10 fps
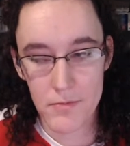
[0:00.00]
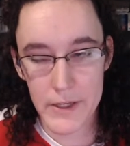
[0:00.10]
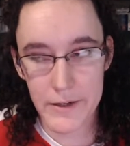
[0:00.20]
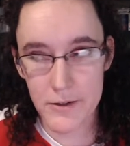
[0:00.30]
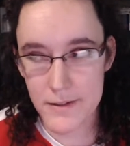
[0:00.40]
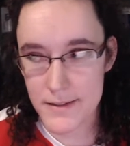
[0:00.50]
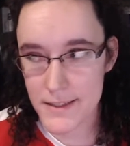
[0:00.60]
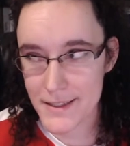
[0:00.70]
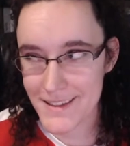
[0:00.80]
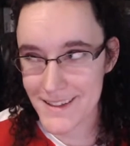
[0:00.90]
You're just
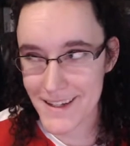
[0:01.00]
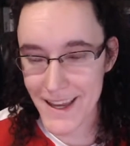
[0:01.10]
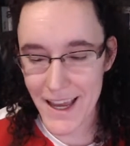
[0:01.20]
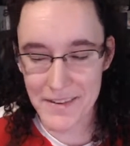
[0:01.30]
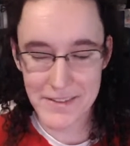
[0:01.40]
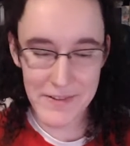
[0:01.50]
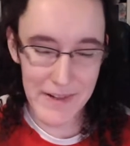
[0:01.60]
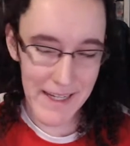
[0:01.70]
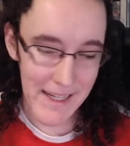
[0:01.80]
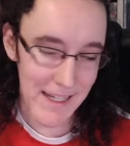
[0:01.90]
gonna have to
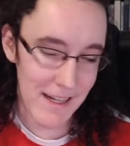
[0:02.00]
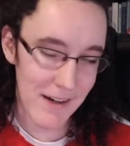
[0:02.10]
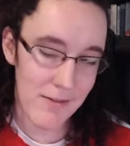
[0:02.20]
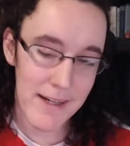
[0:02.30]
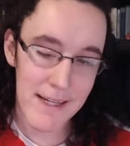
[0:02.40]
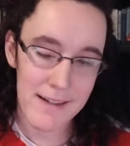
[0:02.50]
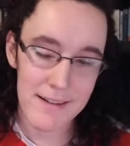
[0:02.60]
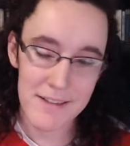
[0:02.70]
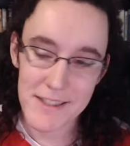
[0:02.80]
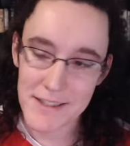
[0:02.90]
wait a week
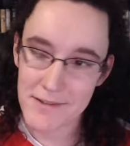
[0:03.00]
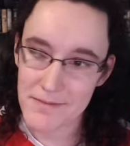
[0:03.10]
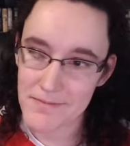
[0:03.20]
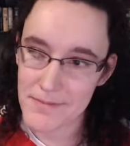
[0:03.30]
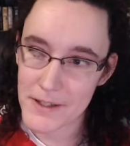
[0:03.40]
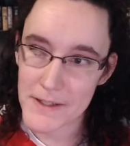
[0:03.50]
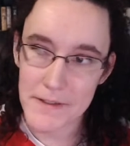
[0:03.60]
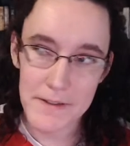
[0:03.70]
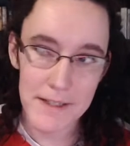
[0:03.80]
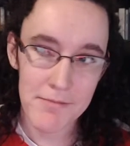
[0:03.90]
or 2 or
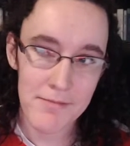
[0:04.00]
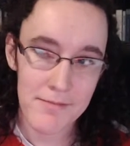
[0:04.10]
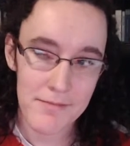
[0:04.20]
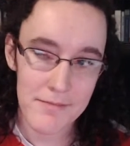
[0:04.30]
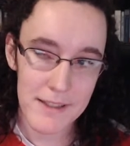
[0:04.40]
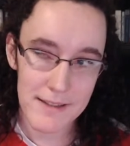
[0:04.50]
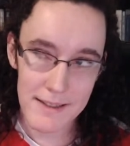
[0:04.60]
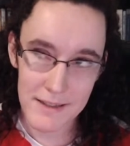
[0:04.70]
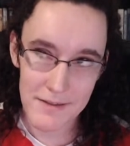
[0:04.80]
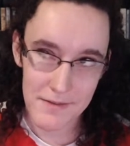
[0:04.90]
3 to see.